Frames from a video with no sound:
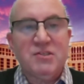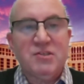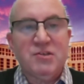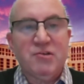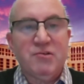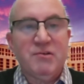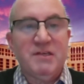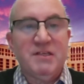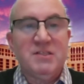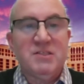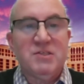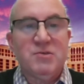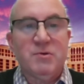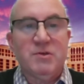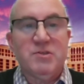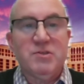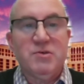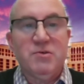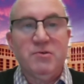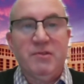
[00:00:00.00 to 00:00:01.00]
turned into
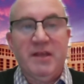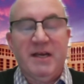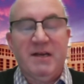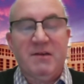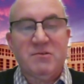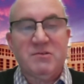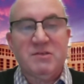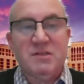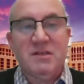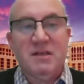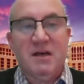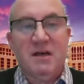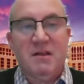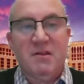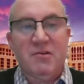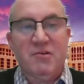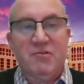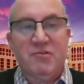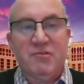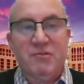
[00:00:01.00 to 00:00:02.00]
a
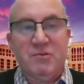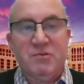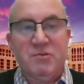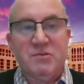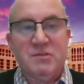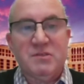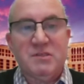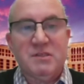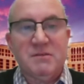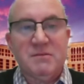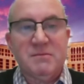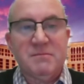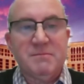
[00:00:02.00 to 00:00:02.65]
$2,000 cruise.